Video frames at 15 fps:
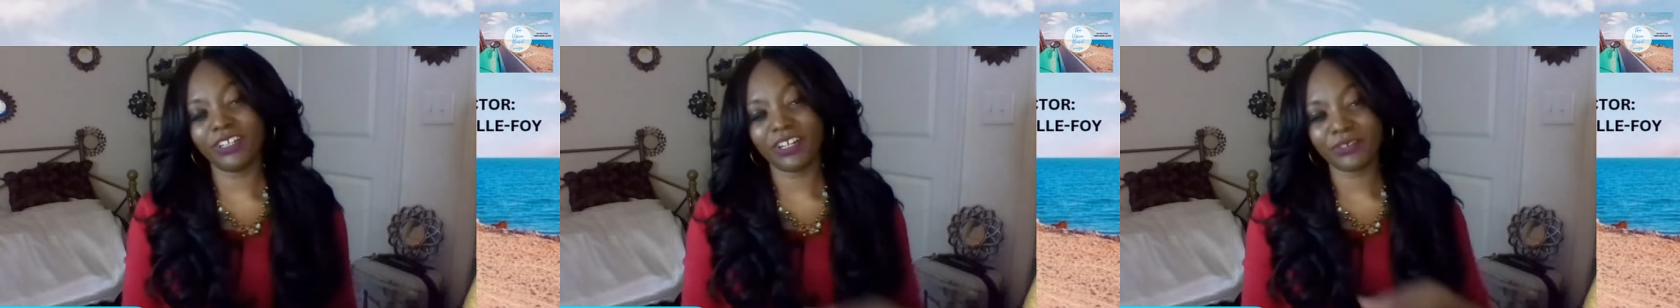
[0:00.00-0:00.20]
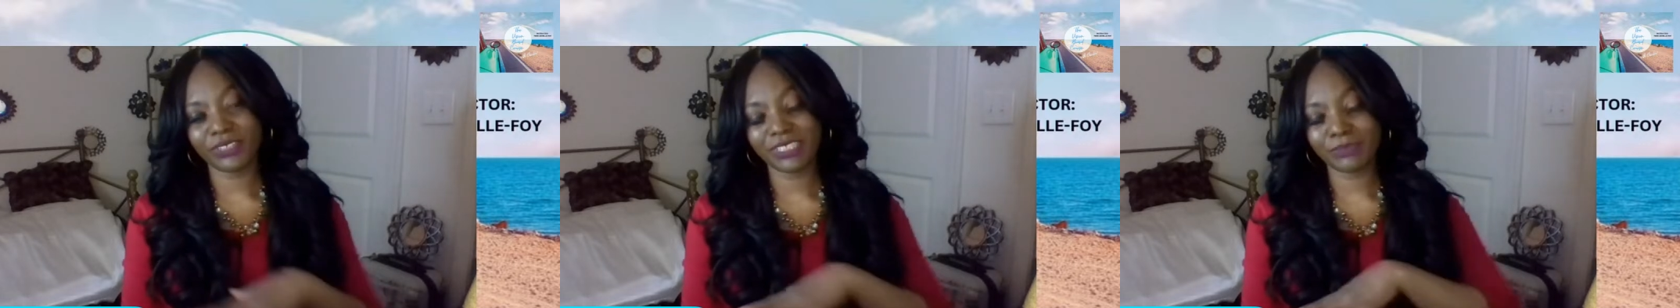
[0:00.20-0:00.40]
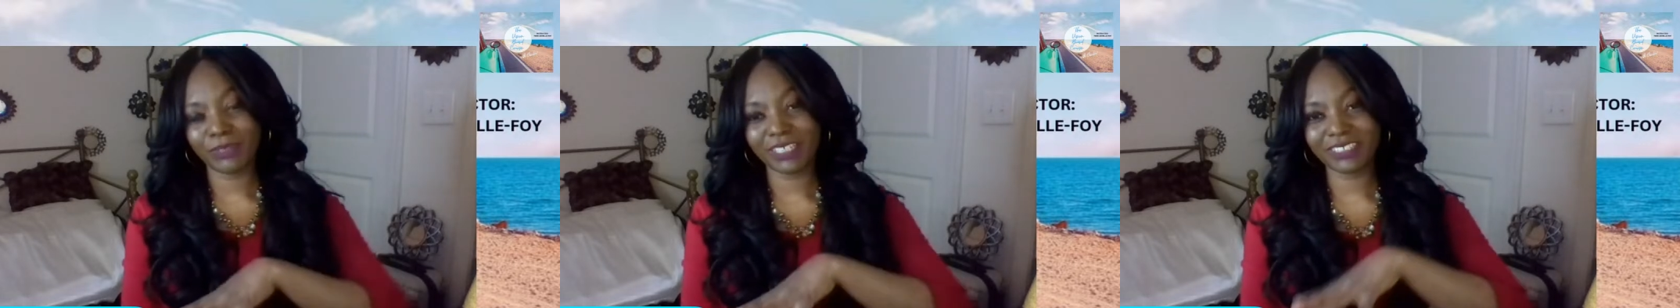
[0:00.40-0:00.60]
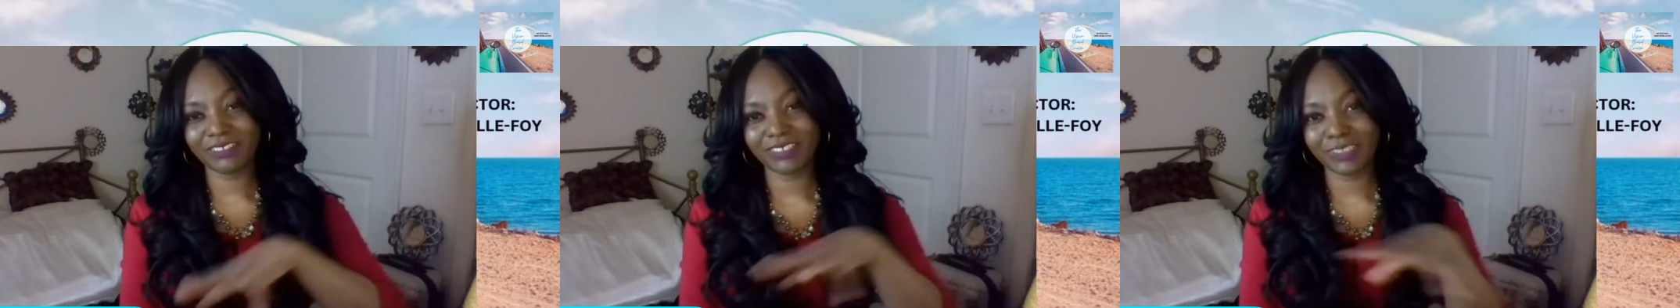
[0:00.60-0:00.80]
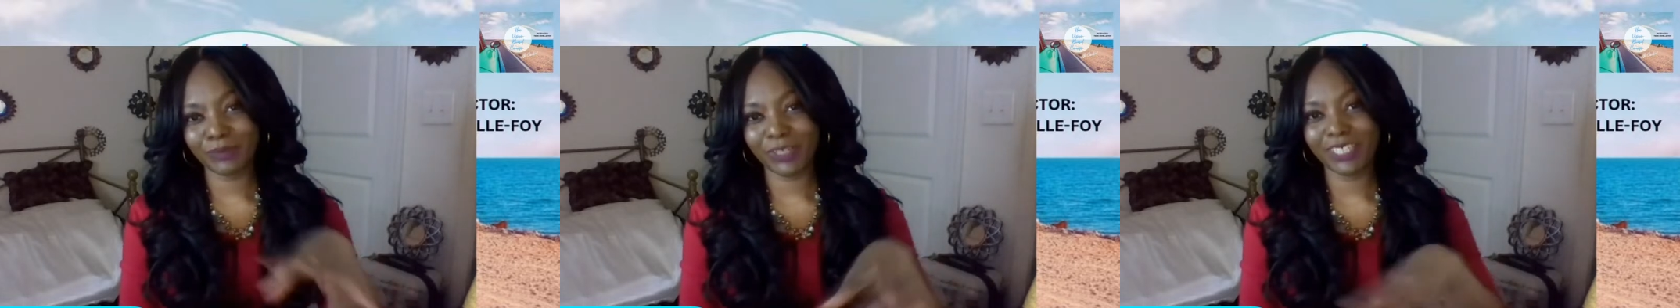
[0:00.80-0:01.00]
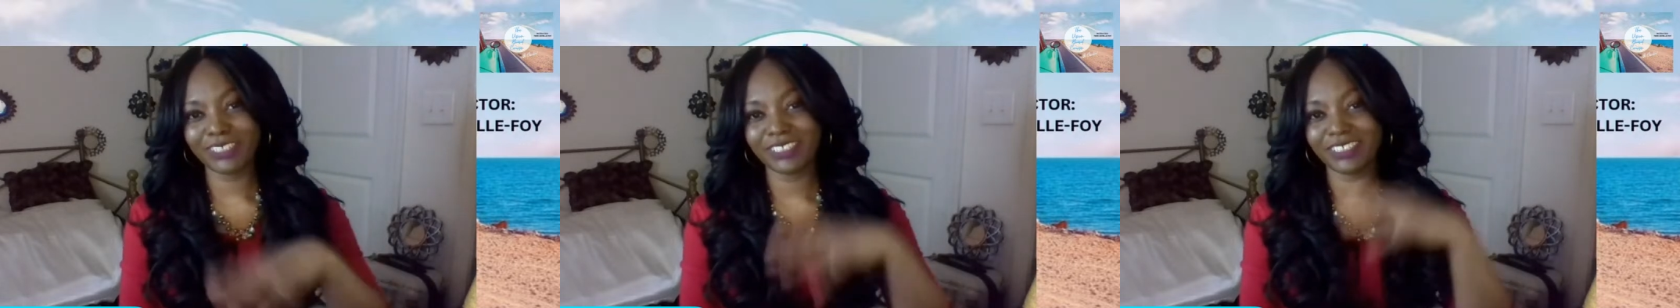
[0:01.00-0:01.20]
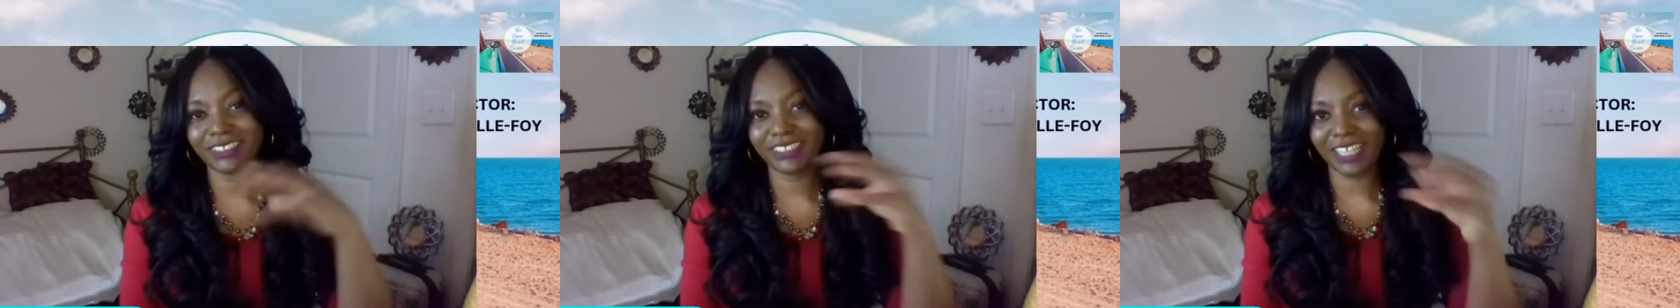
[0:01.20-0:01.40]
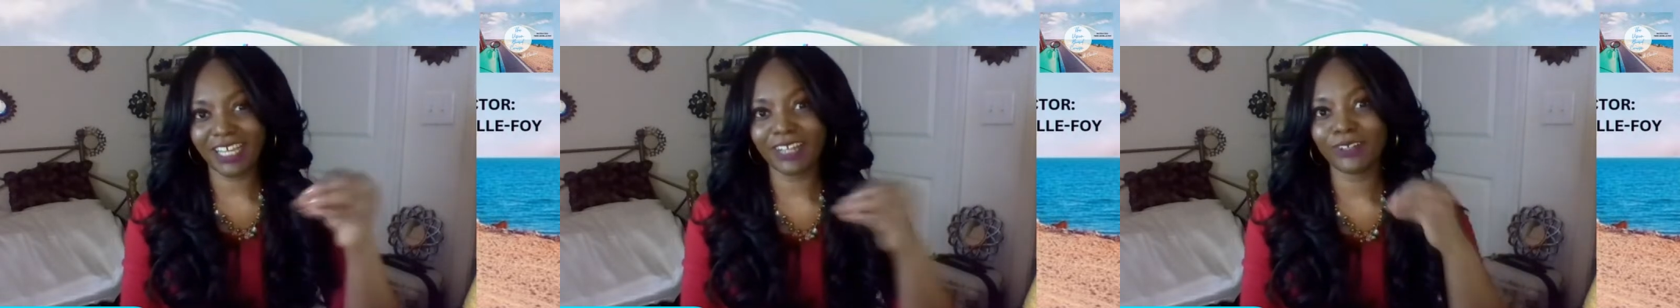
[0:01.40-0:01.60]
our respective
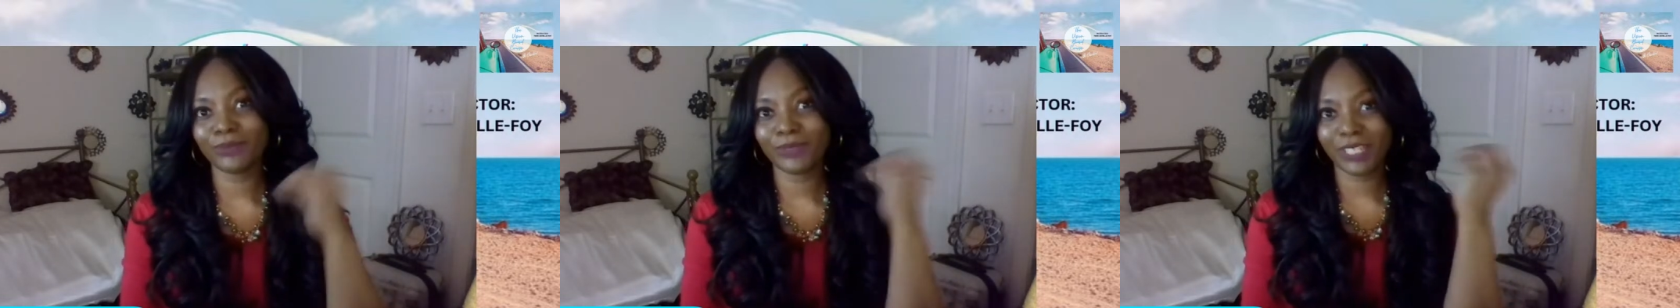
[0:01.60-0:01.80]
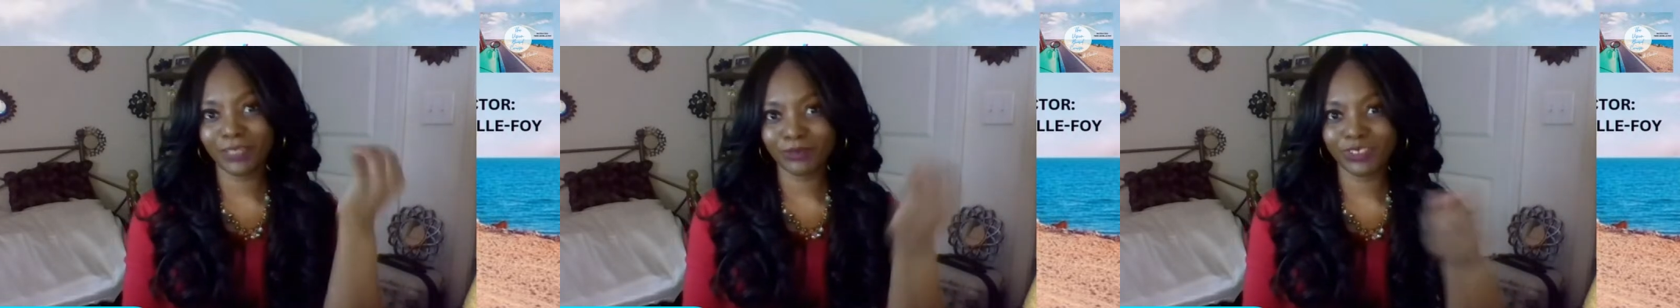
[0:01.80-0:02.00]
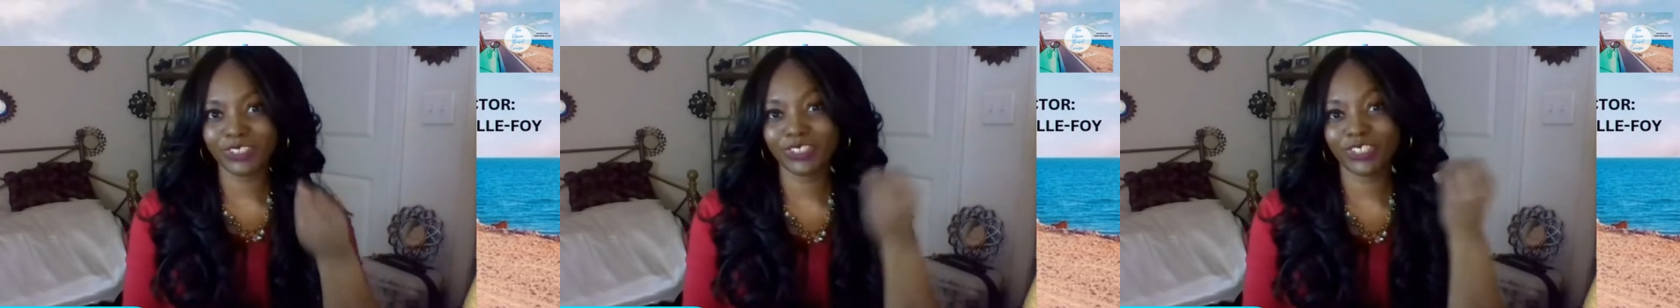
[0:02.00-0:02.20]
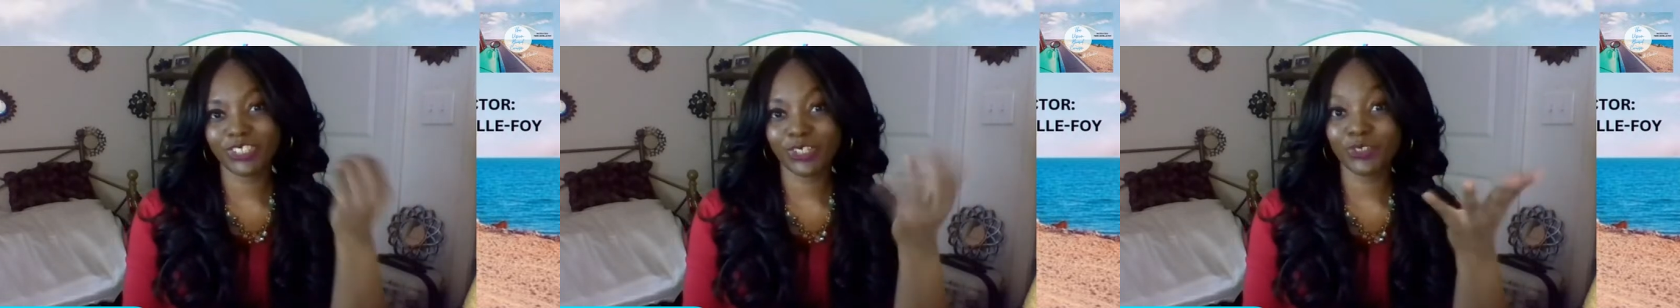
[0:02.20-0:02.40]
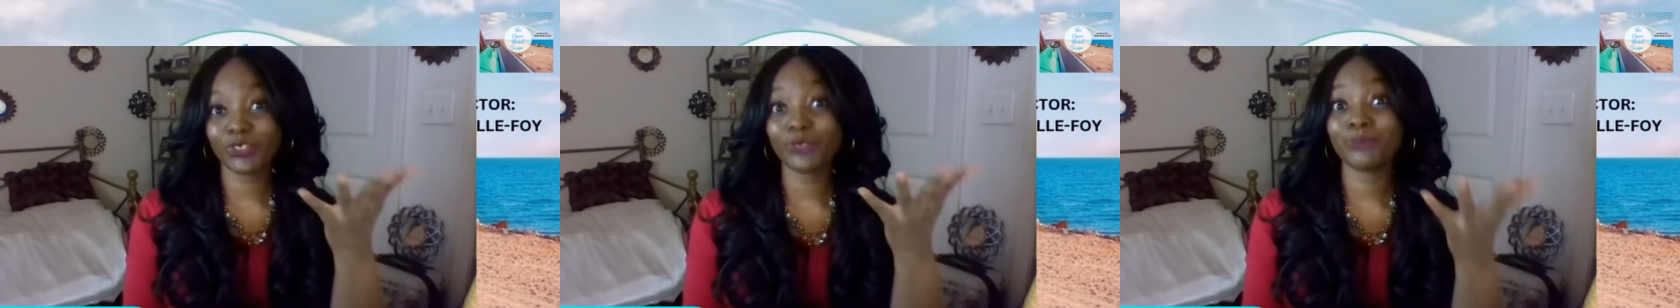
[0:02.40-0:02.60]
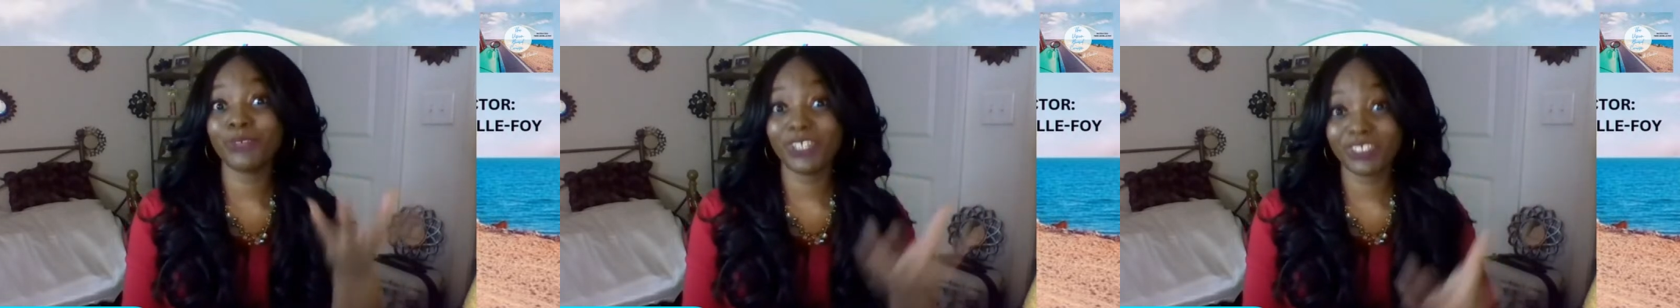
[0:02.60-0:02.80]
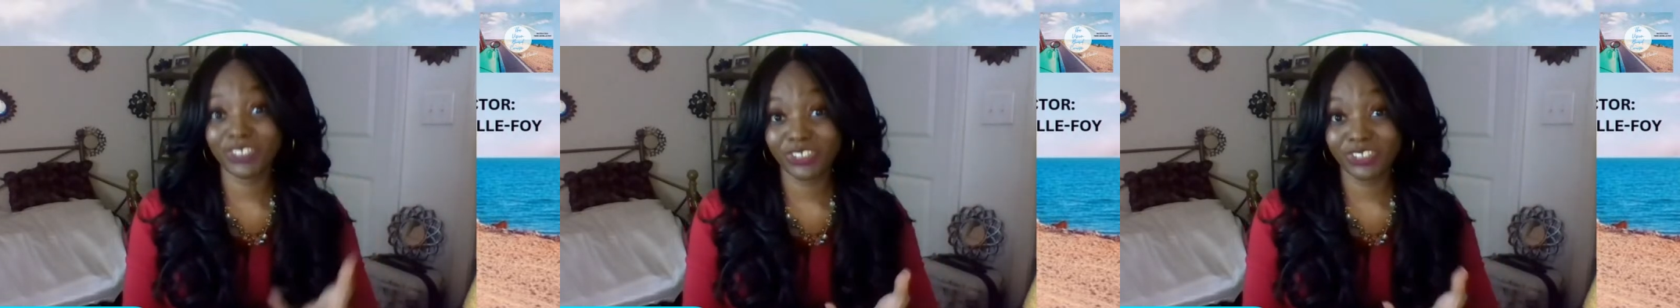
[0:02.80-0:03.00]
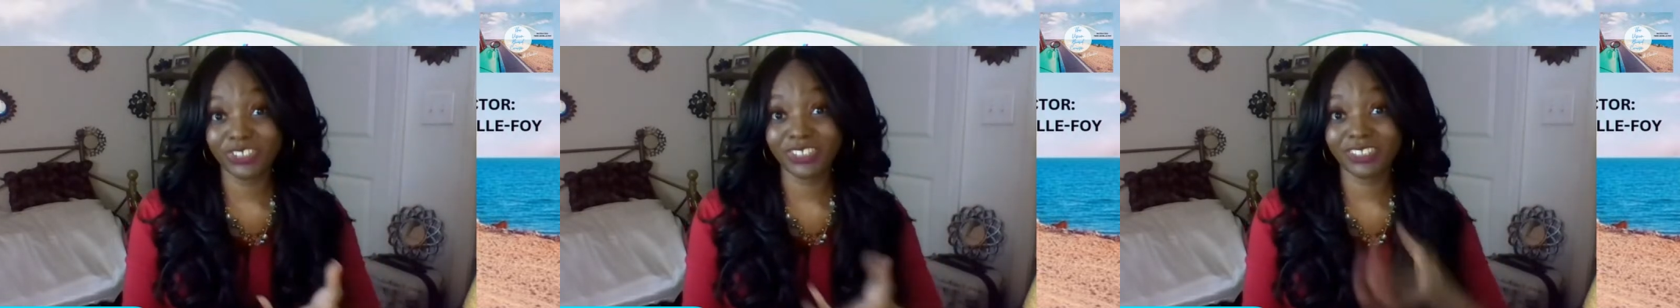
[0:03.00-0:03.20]
spaces, I'll be able to show you
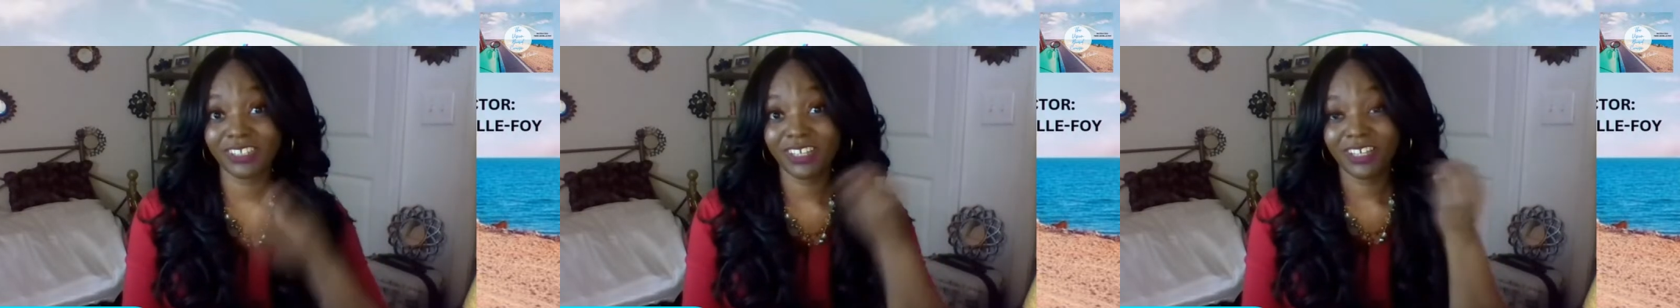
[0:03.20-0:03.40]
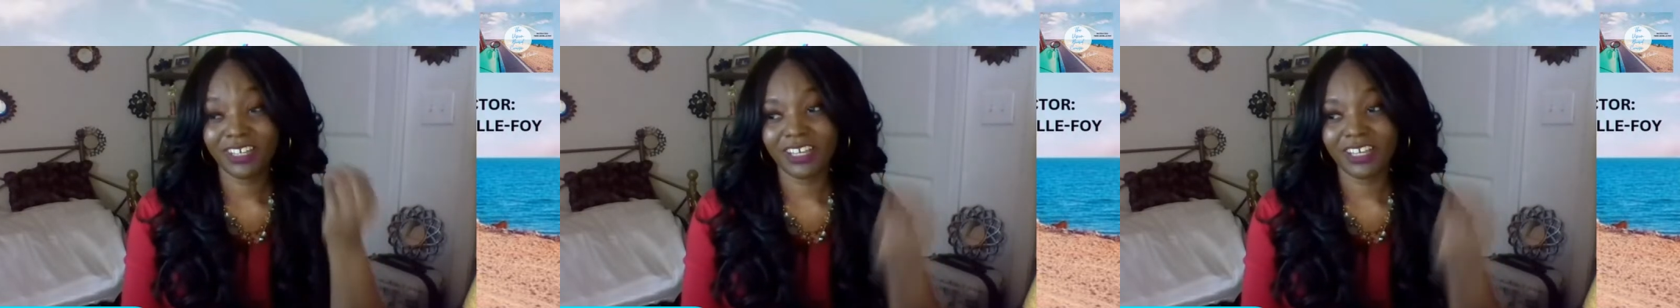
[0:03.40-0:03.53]
pictures